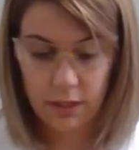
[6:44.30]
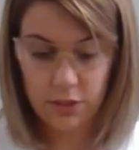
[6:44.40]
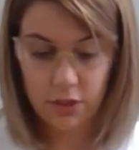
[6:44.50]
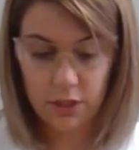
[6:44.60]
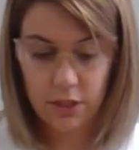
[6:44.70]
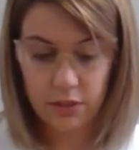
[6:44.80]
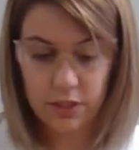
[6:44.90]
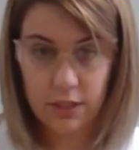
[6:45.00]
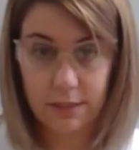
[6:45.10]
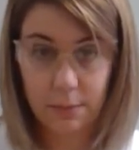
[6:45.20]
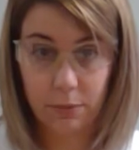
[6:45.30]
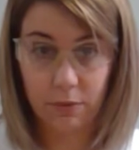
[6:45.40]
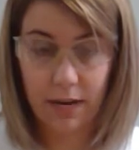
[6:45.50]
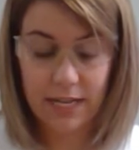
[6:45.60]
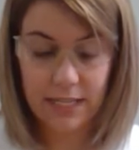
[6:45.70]
As you can notice, it's a
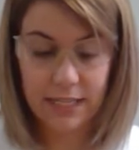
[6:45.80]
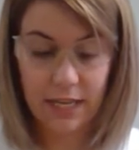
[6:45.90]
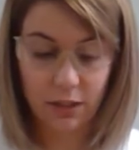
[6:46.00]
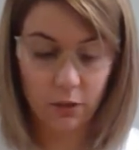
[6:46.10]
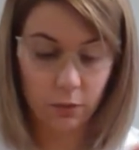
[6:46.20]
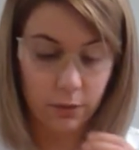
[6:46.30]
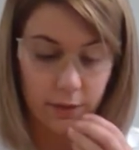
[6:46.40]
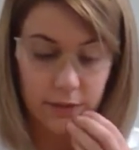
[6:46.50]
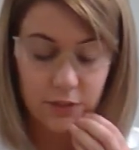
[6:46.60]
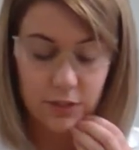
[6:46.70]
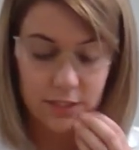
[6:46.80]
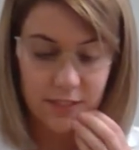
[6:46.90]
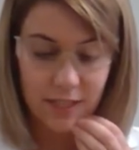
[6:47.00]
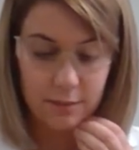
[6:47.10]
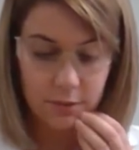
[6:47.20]
bright yellow orange this
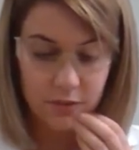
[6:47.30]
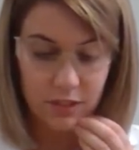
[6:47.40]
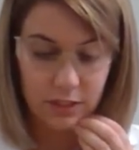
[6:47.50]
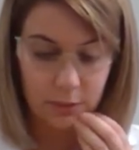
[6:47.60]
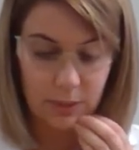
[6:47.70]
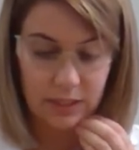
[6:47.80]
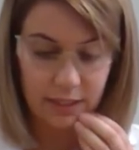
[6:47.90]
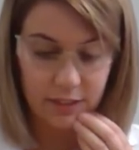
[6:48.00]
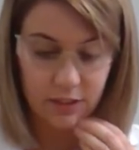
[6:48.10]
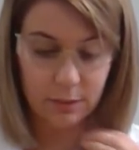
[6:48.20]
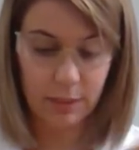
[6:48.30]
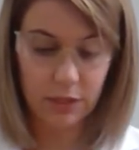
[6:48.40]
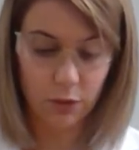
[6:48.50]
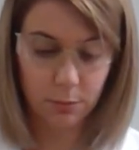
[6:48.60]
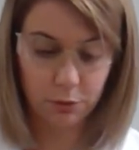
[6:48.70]
time, so it's a little bit lighter than my
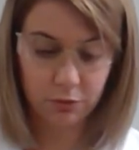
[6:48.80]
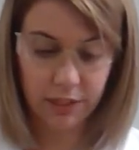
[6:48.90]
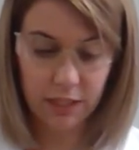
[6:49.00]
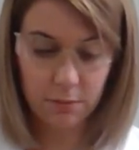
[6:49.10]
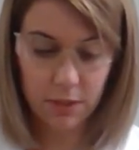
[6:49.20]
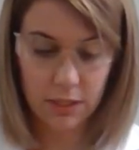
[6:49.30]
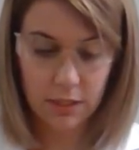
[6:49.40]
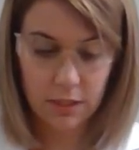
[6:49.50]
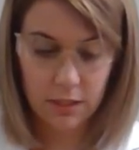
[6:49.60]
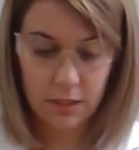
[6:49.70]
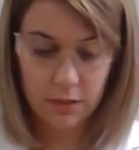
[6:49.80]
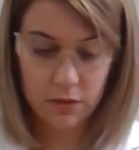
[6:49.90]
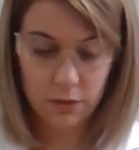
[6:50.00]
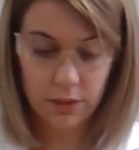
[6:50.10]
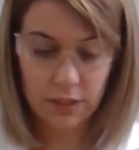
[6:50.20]
normal flame.
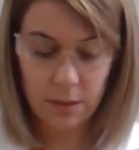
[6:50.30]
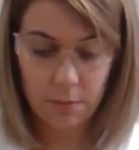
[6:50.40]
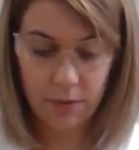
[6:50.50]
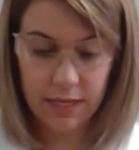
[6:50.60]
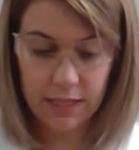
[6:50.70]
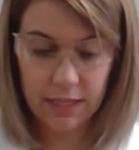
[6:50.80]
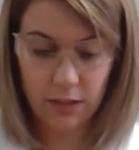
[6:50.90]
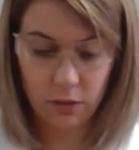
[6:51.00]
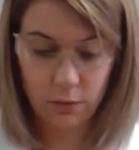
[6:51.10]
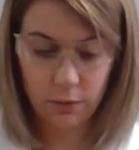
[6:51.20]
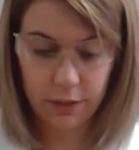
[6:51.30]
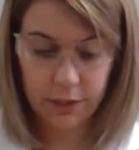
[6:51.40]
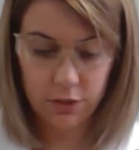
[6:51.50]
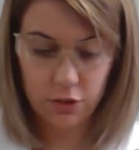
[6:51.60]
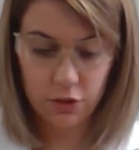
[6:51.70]
So it is a bright yellow
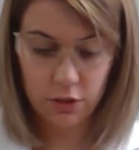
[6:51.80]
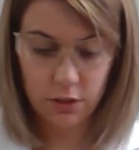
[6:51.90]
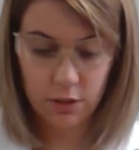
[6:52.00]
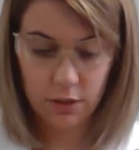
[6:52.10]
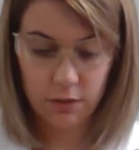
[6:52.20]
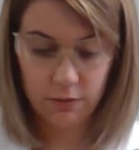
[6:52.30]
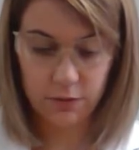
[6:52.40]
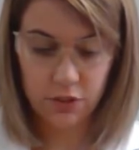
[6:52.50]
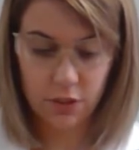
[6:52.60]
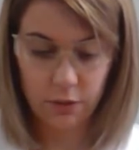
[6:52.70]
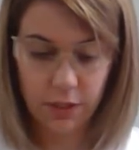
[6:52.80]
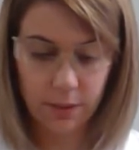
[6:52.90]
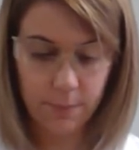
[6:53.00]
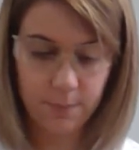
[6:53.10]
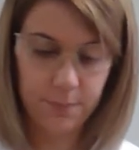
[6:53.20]
orange for
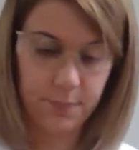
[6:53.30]
sodium.